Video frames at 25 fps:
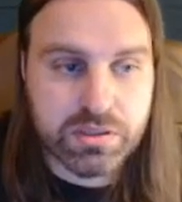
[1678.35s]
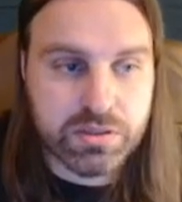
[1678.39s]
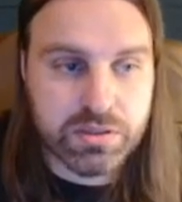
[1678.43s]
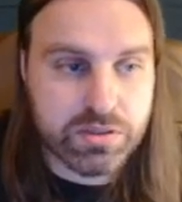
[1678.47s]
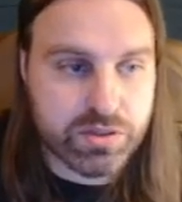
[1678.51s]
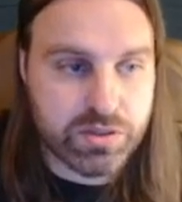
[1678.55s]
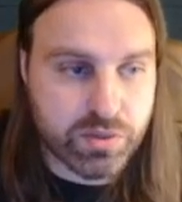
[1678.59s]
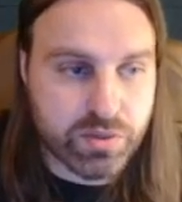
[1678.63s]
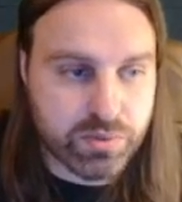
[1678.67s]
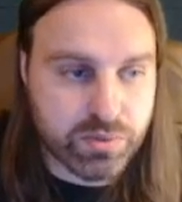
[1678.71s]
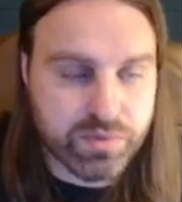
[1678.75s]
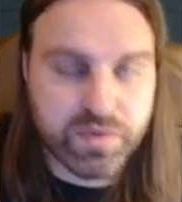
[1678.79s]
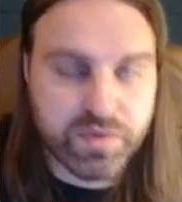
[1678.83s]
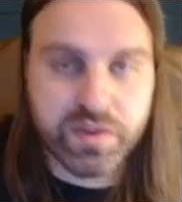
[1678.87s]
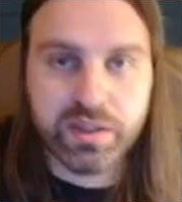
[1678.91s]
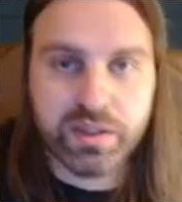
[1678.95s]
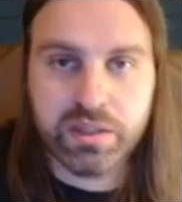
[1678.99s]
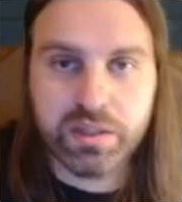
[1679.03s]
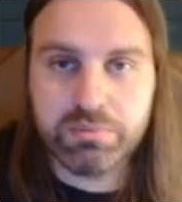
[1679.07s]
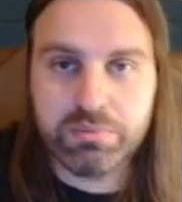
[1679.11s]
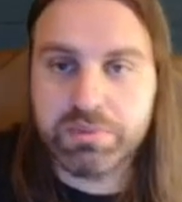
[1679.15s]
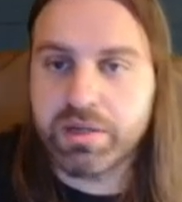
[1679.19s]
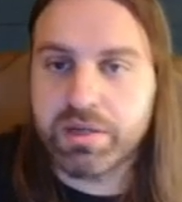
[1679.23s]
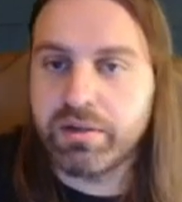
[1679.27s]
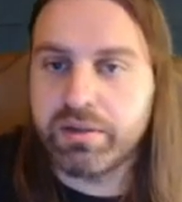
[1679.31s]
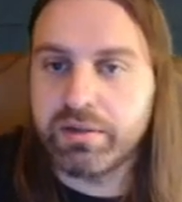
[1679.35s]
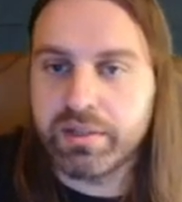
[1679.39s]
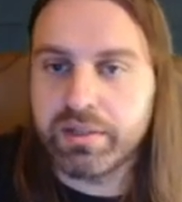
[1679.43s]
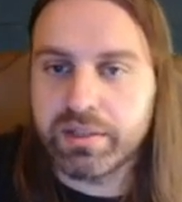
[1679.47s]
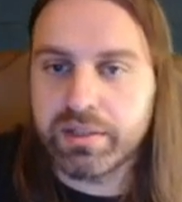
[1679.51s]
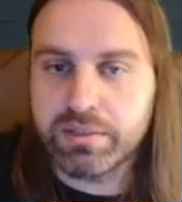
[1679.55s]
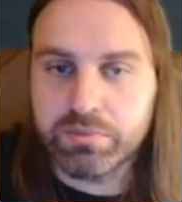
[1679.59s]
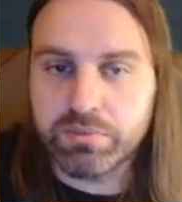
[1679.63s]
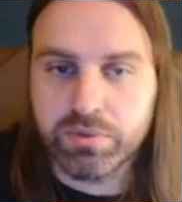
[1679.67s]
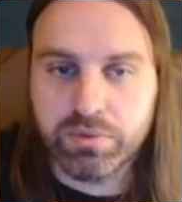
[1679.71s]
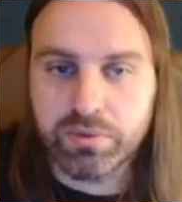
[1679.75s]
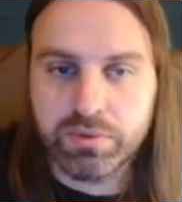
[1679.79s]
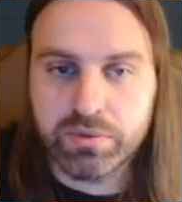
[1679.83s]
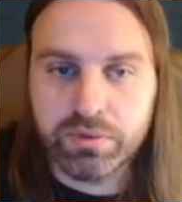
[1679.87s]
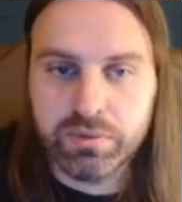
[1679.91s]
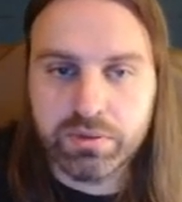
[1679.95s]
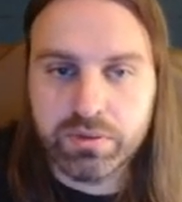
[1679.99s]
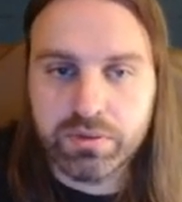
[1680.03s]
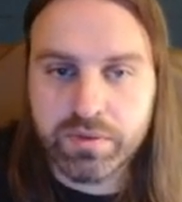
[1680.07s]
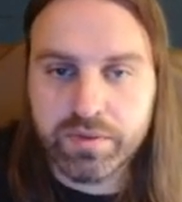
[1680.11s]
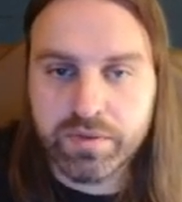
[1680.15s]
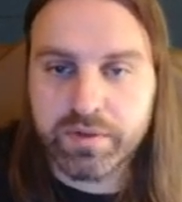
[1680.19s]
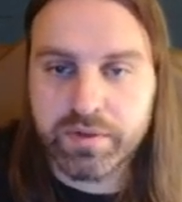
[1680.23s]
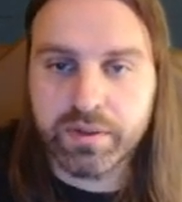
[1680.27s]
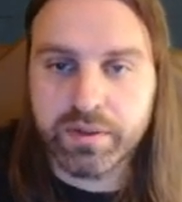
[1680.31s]
Don't think about it anymore.
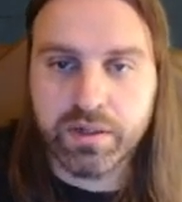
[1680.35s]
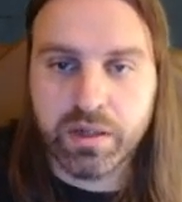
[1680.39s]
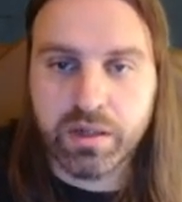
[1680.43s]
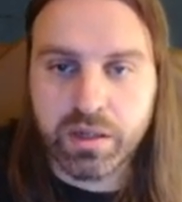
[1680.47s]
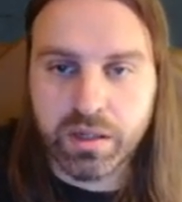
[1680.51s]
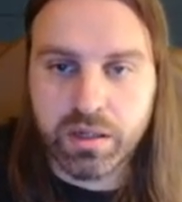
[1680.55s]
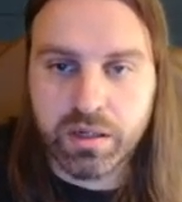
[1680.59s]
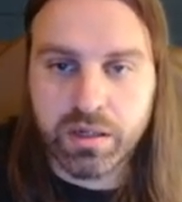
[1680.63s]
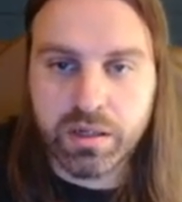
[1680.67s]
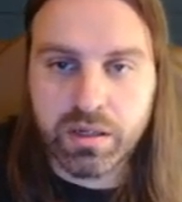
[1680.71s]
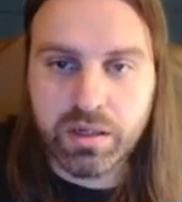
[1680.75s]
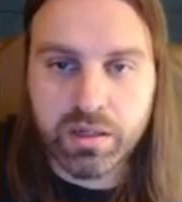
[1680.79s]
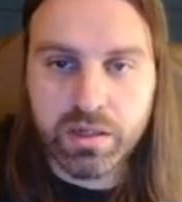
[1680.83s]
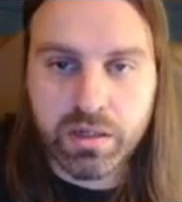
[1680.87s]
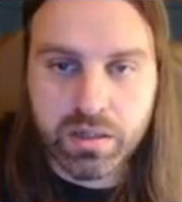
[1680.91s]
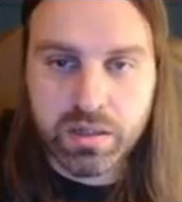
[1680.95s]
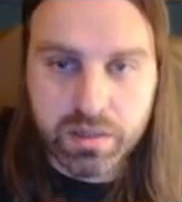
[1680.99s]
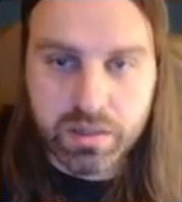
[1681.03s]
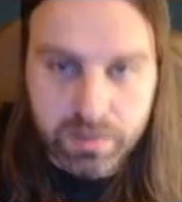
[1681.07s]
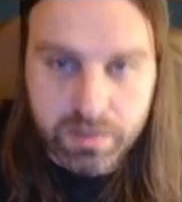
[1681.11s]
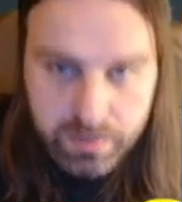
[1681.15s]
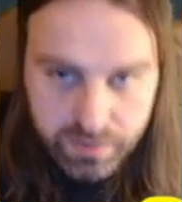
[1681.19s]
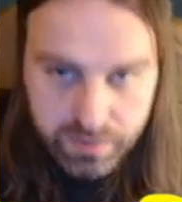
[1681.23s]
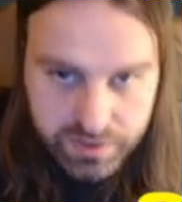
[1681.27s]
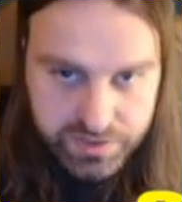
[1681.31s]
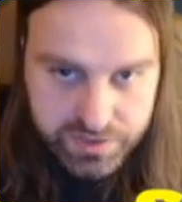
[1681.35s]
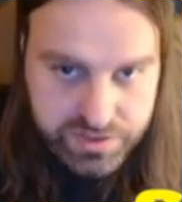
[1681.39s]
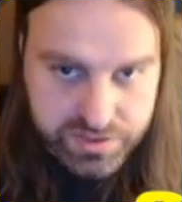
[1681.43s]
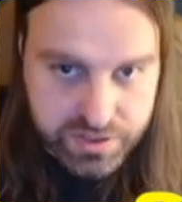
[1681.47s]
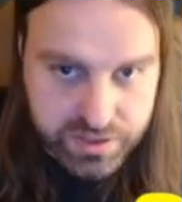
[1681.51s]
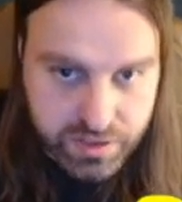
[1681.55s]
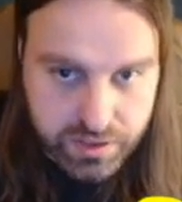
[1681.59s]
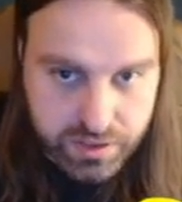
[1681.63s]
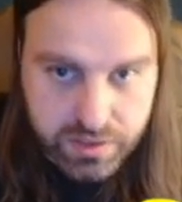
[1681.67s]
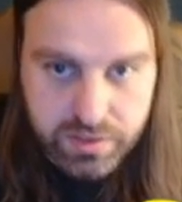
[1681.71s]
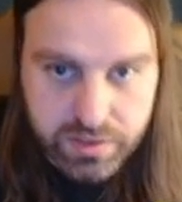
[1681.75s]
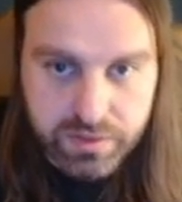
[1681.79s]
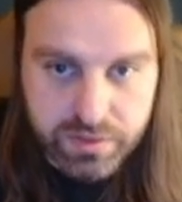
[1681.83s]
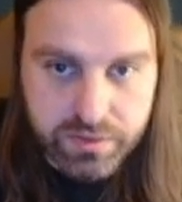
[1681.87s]
They're gone. They suck.